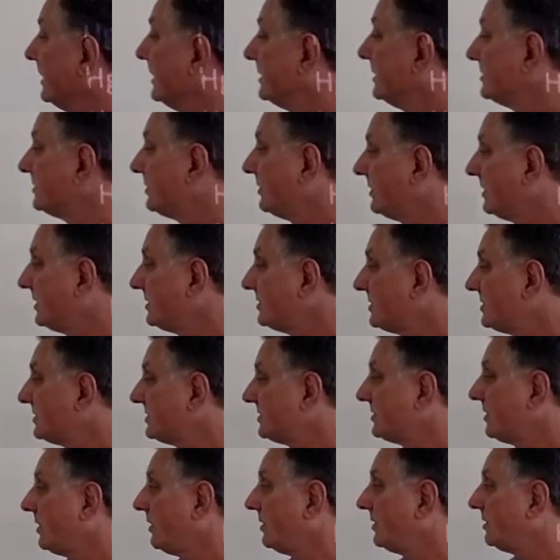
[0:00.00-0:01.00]
So this is
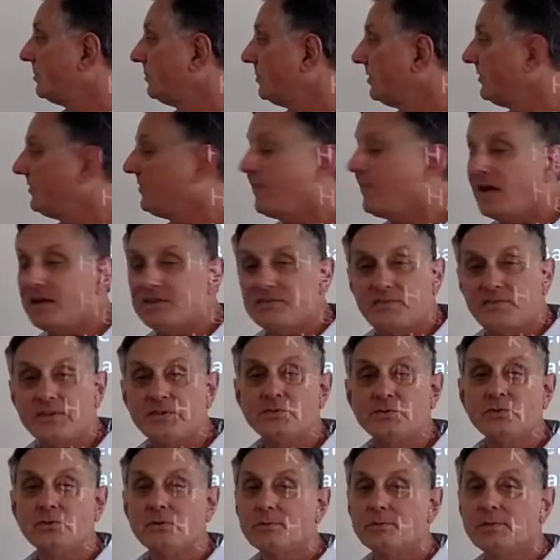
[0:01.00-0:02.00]
soluble. Phosphates
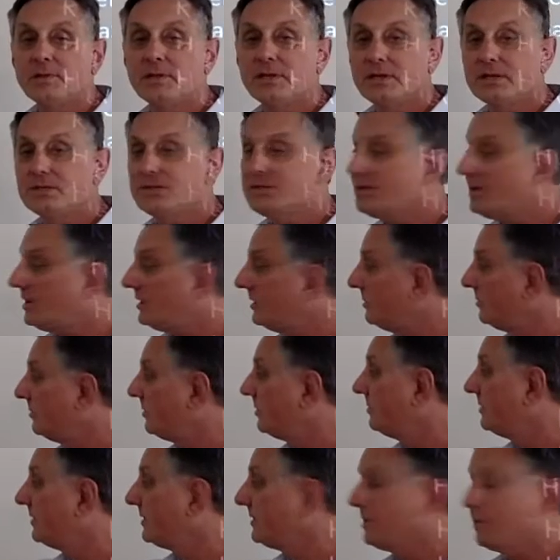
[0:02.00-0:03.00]
are normally
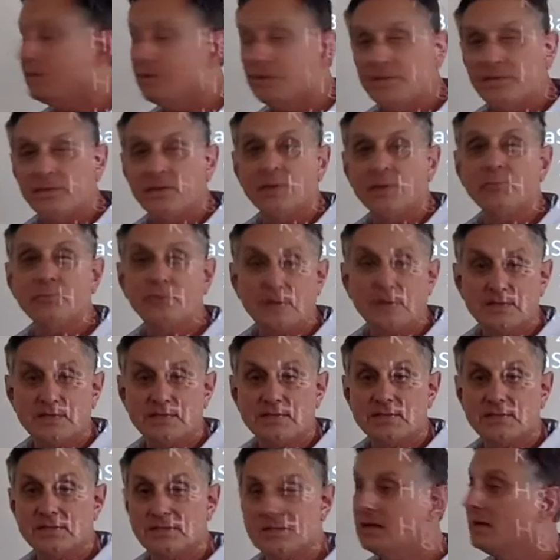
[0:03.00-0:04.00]
insoluble, but the lithium
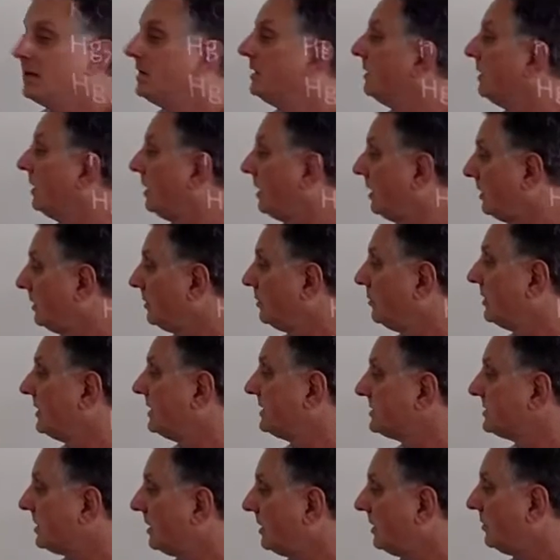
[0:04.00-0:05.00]
presence,
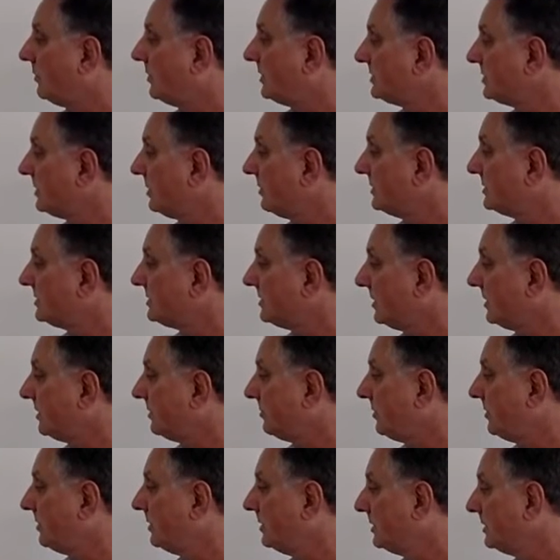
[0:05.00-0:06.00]
always
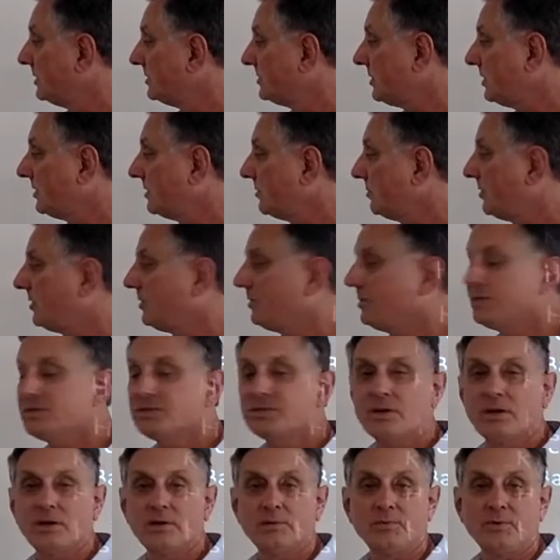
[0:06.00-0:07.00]
soluble. Soluble or
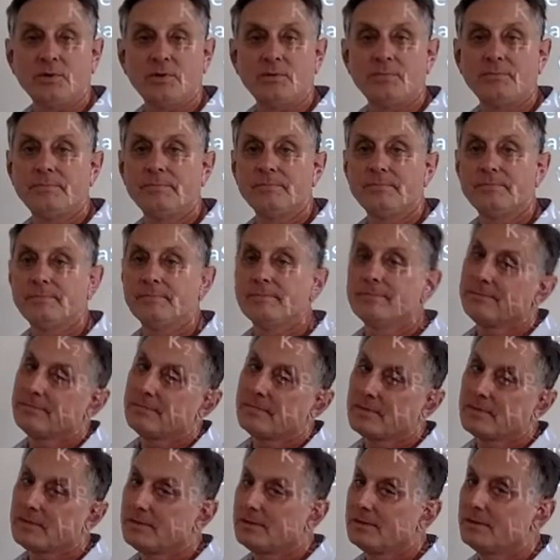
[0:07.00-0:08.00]
insoluble?
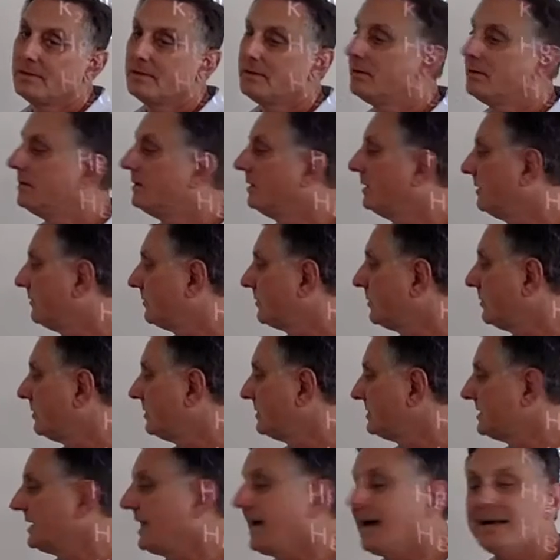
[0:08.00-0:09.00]
Of
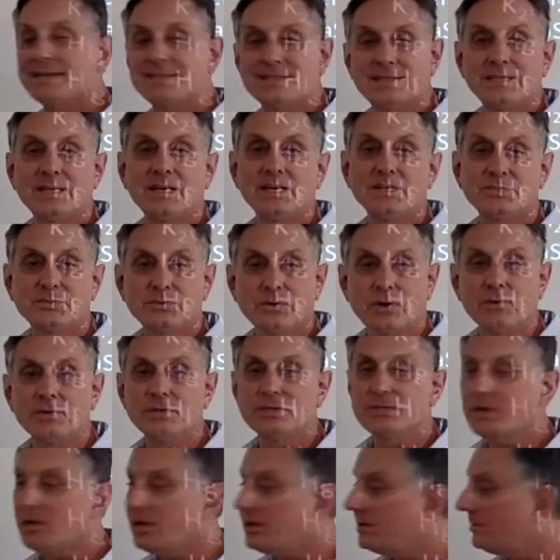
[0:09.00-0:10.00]
course, acetates are always
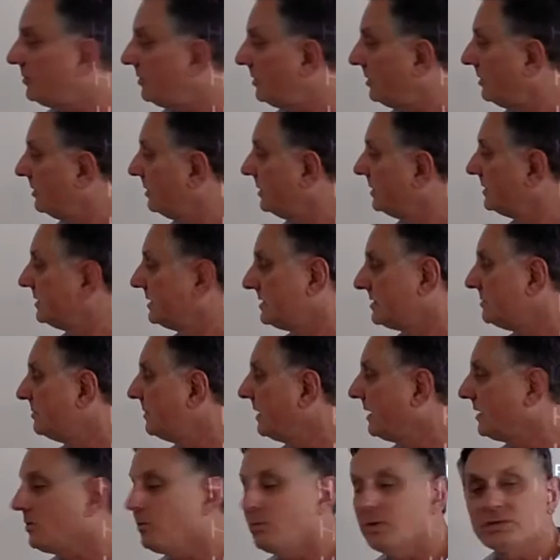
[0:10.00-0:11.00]
soluble. Doesn't
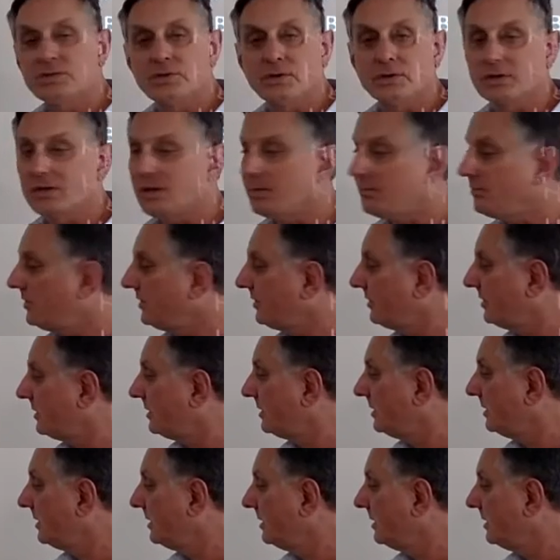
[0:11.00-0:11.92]
matter what's hooked up with it.